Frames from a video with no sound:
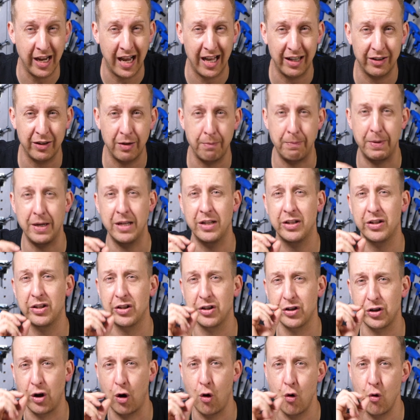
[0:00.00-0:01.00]
had to be
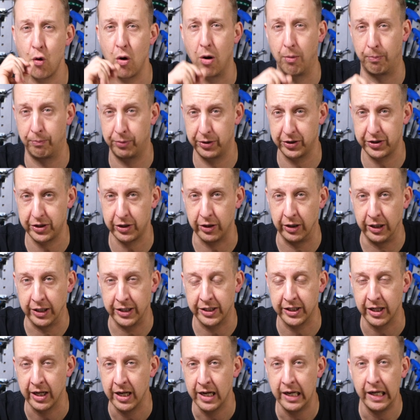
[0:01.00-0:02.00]
so
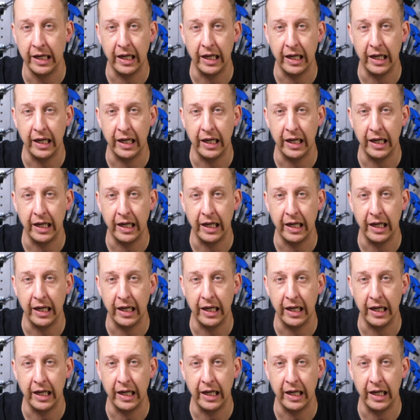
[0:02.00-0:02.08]
precise.